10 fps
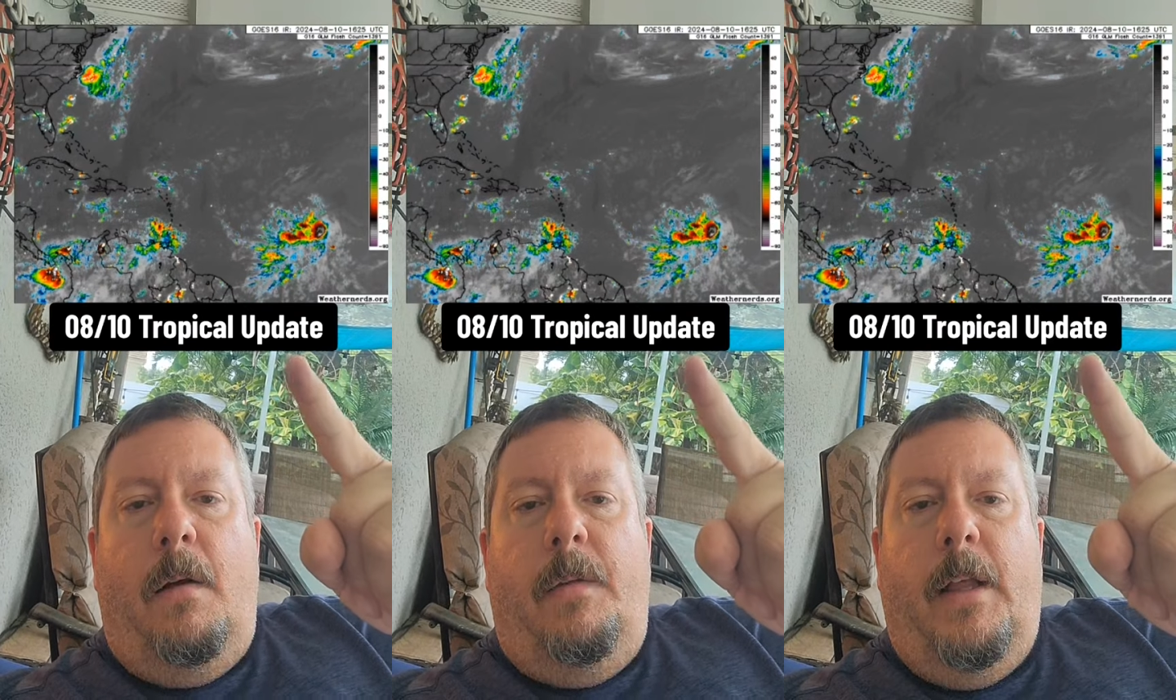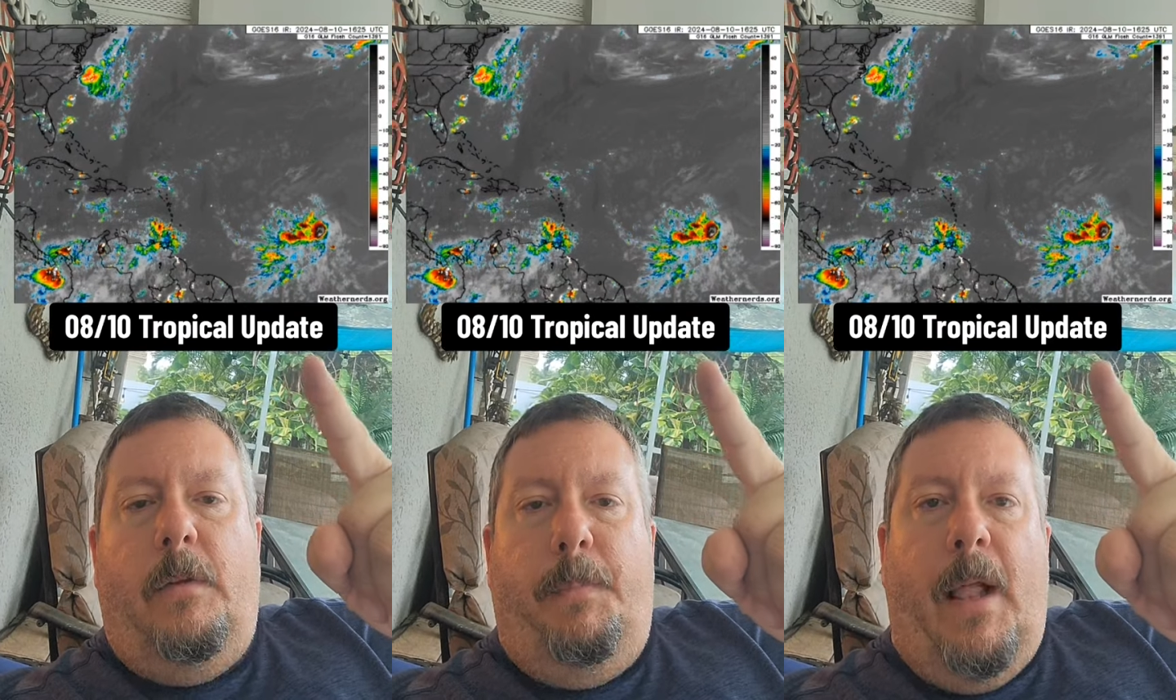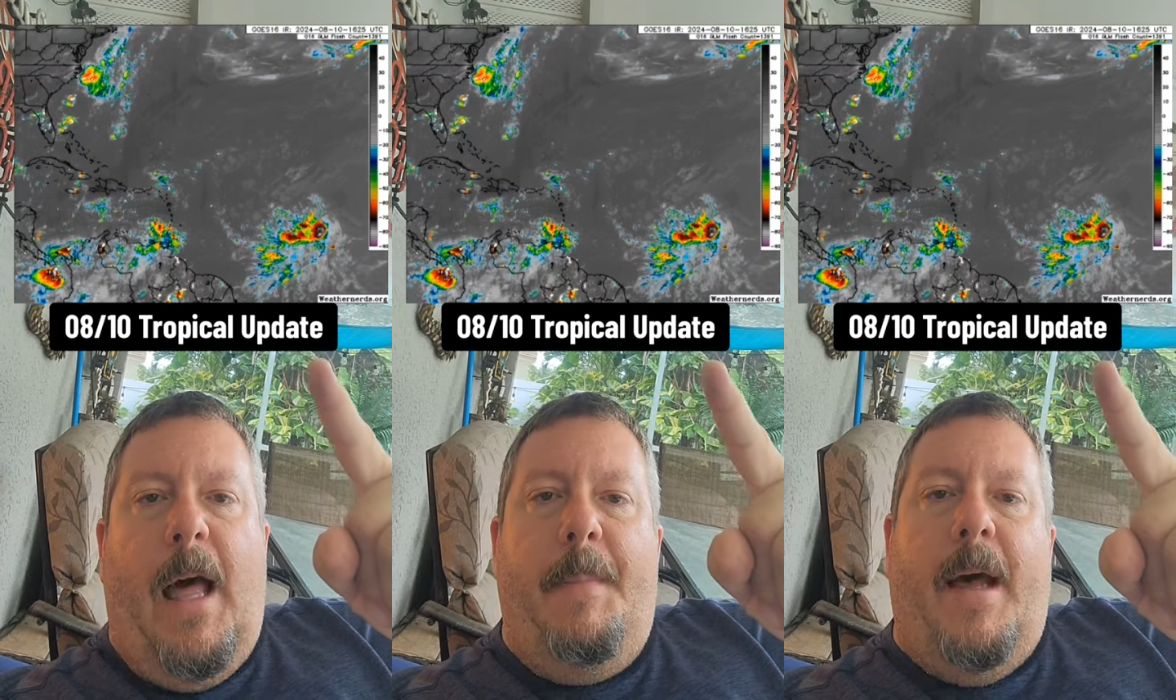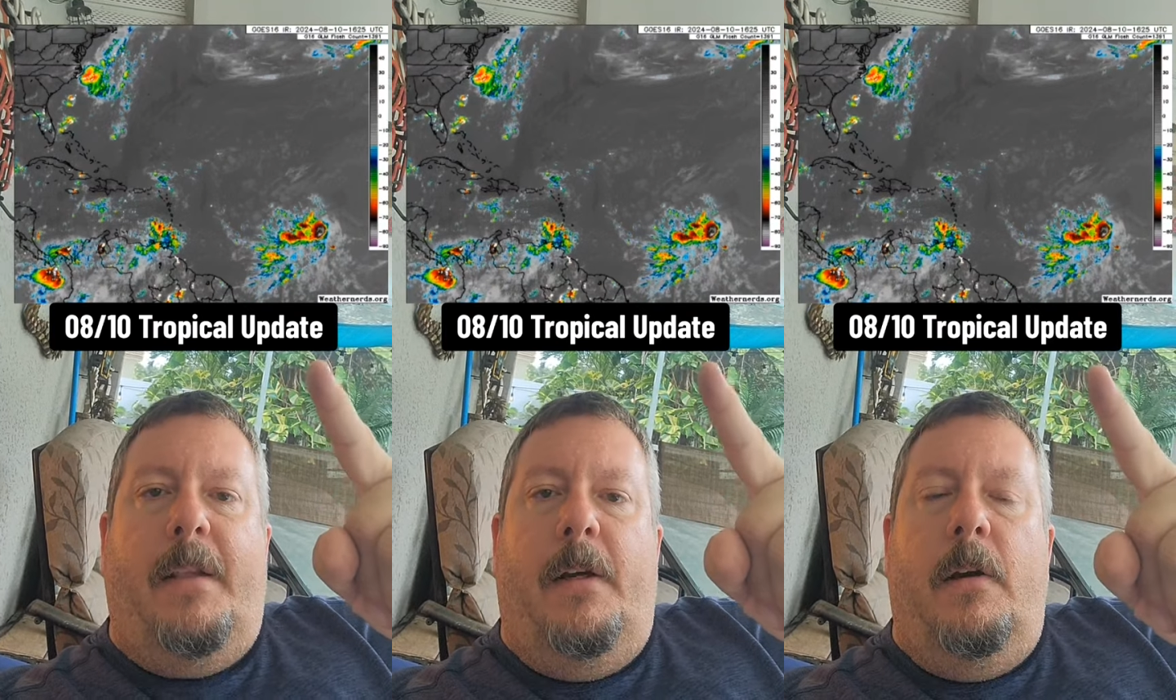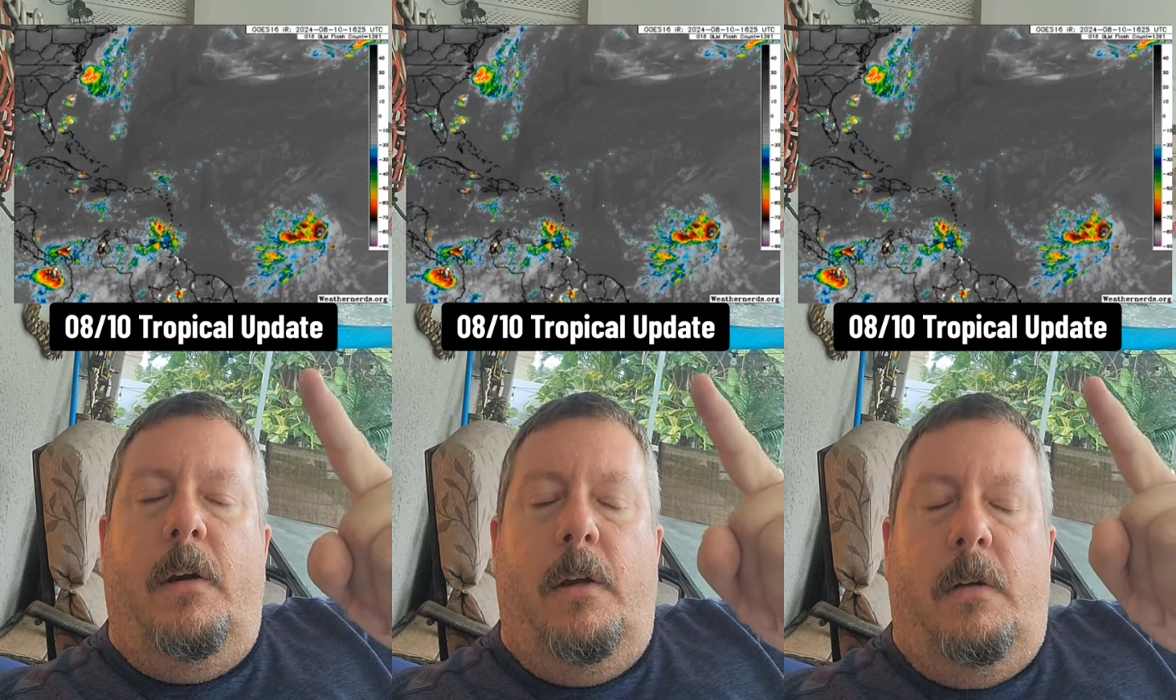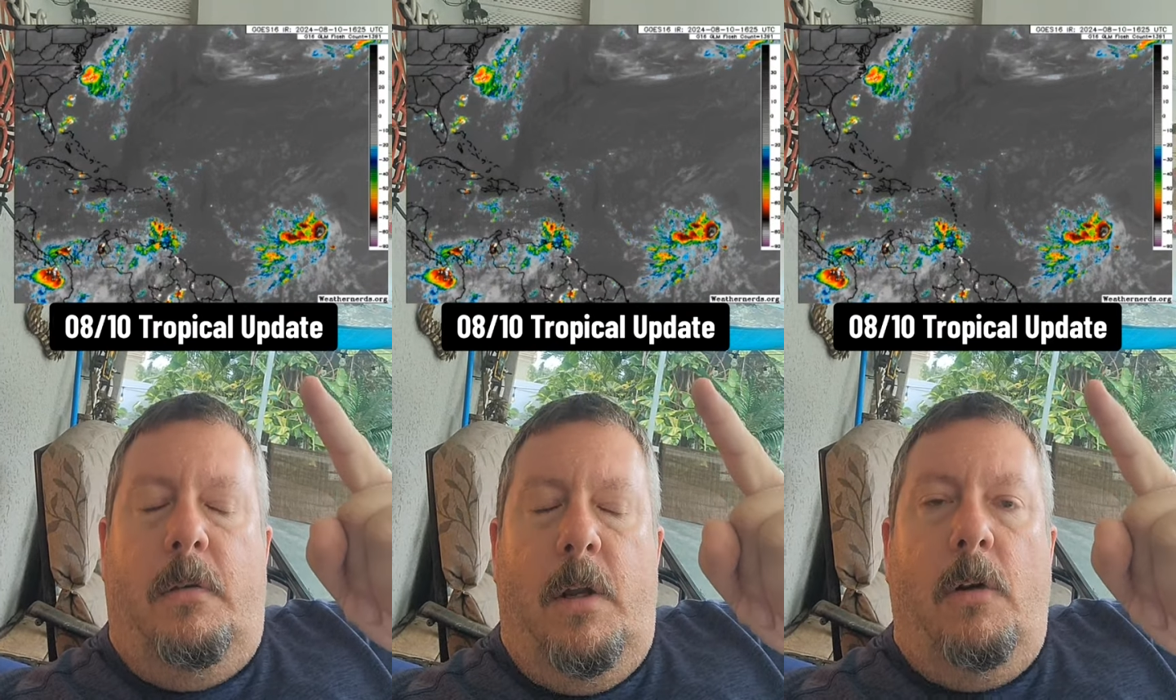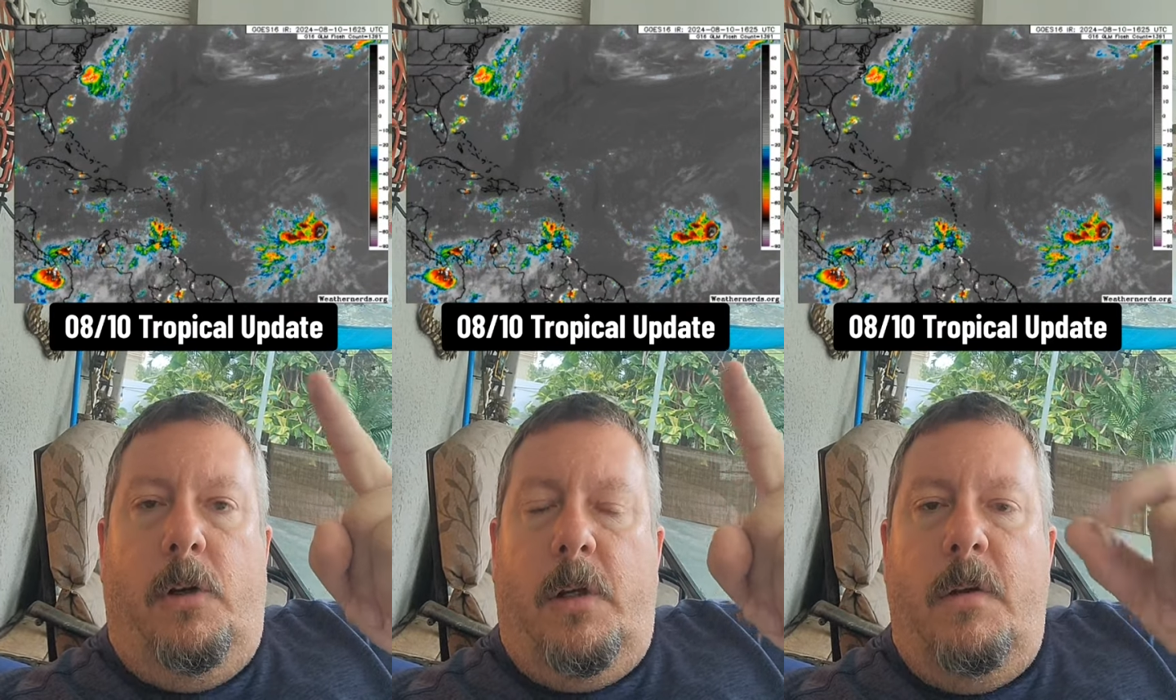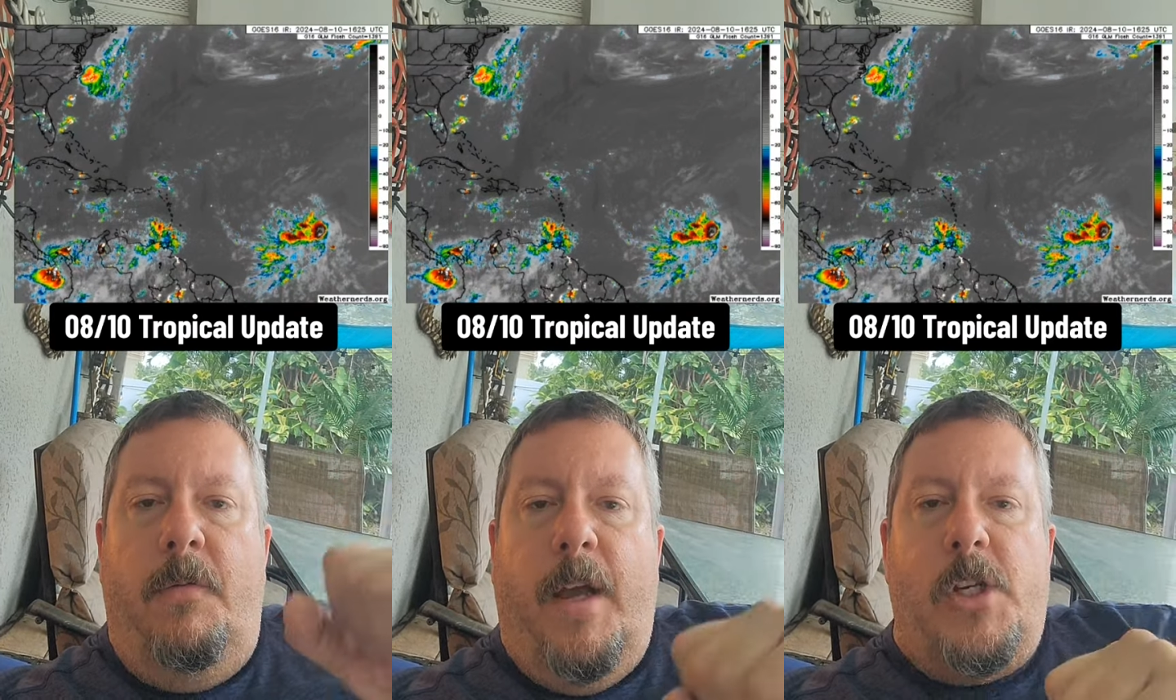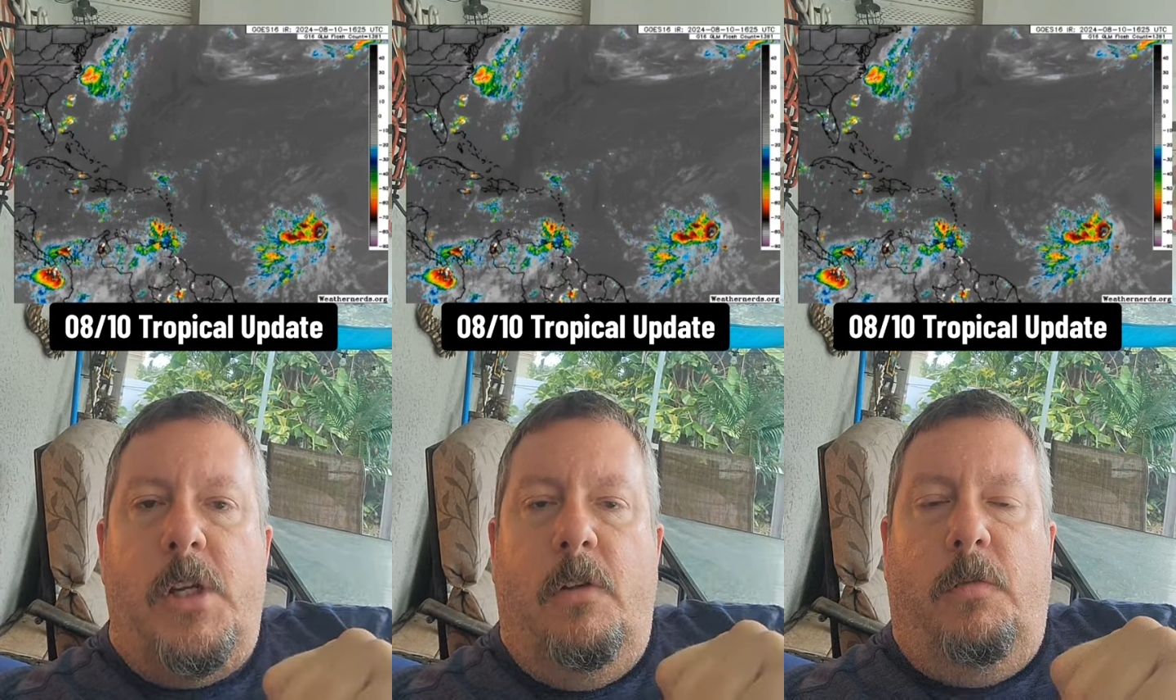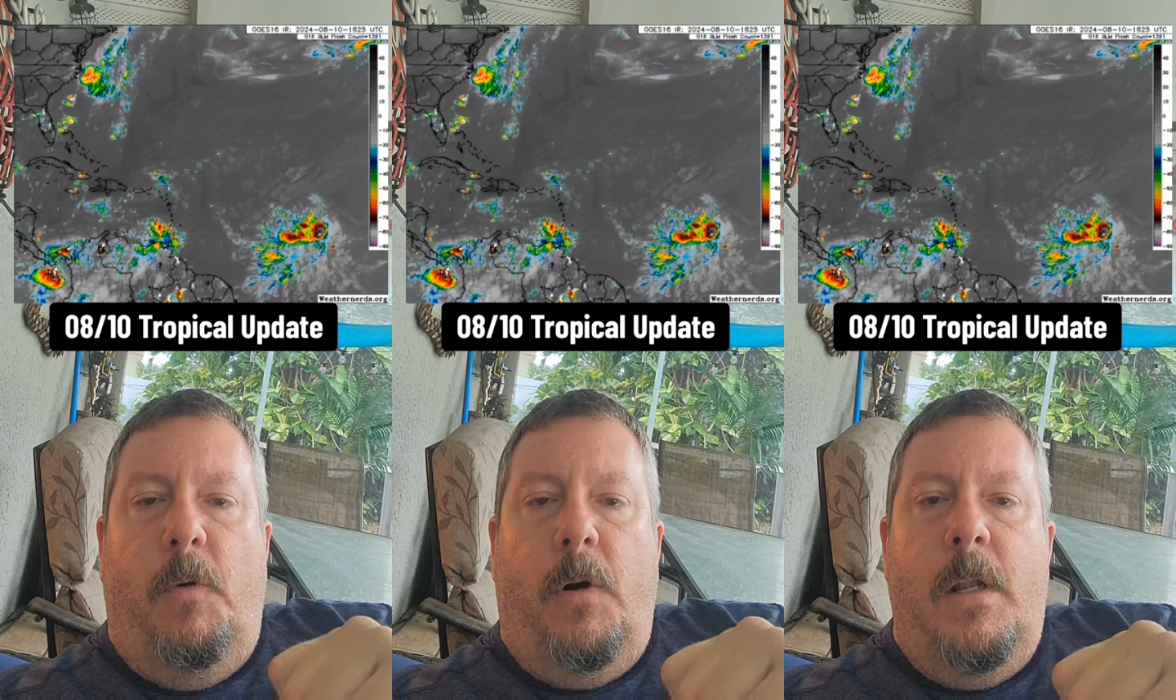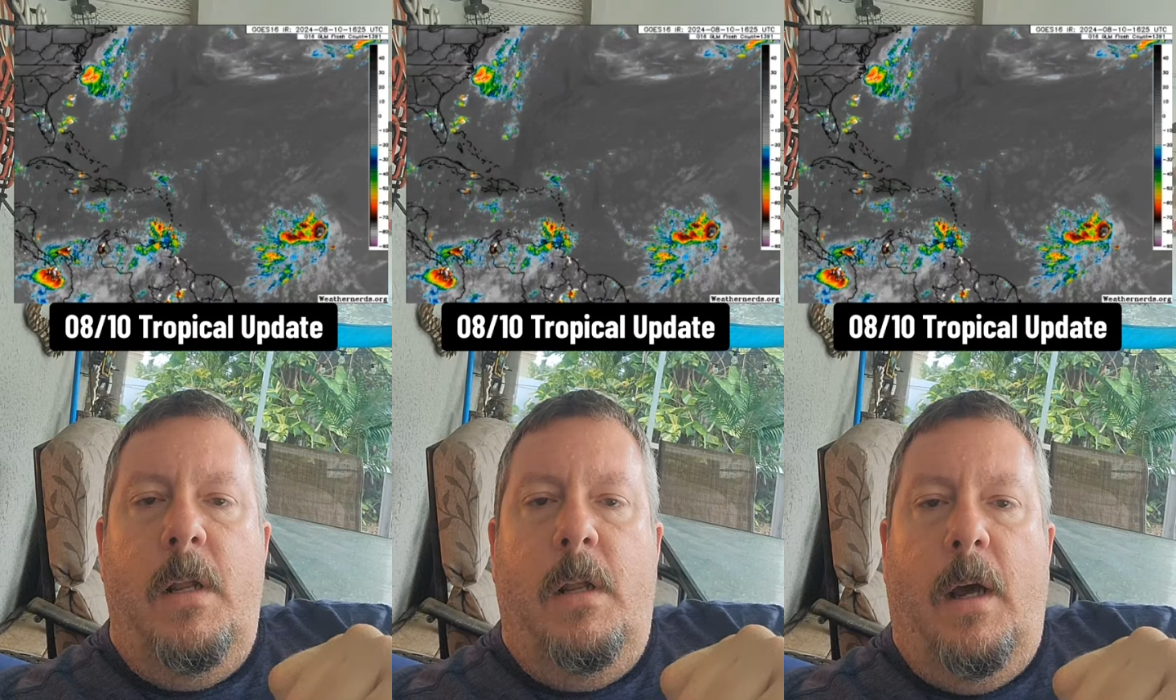That's a blob out there. Good convection this morning.